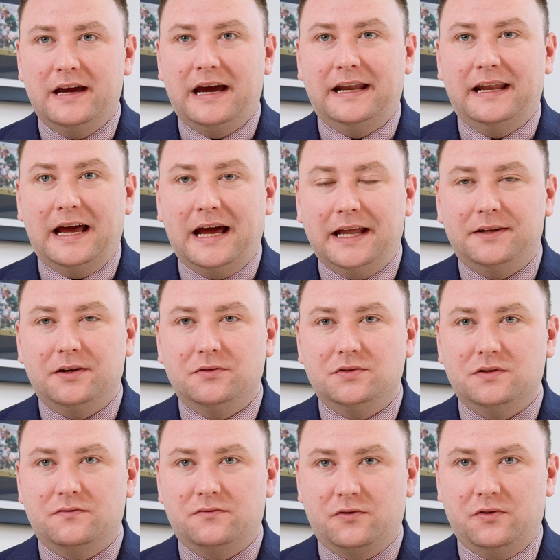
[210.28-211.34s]
and handhold
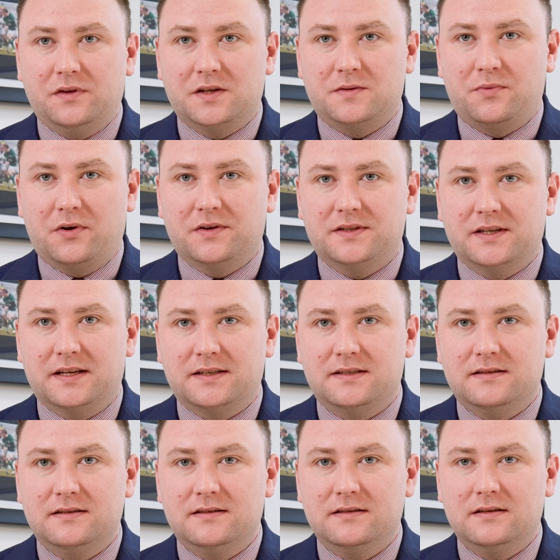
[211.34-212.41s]
you through this
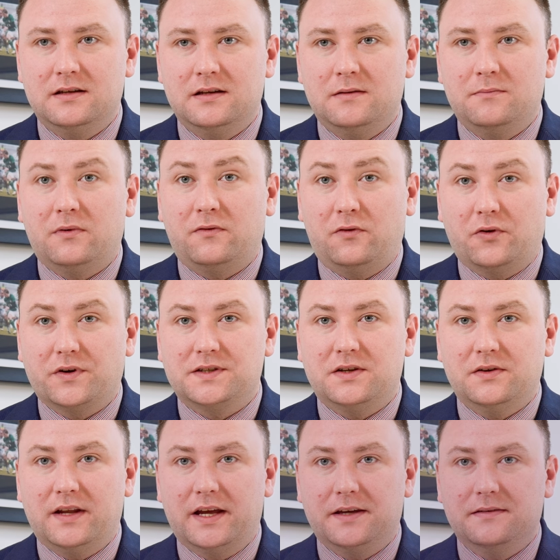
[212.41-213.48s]
process before it's
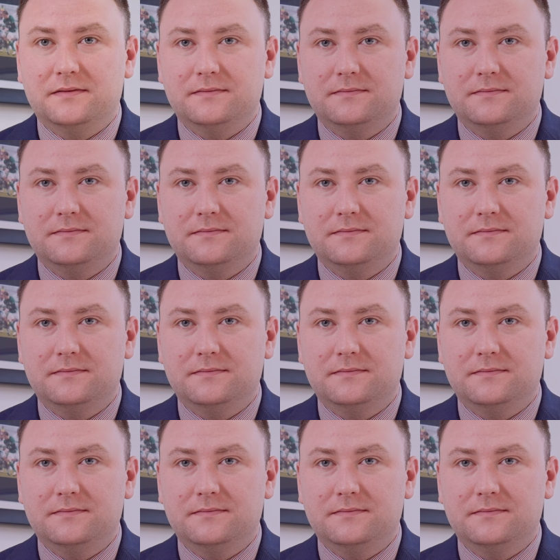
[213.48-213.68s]
too late.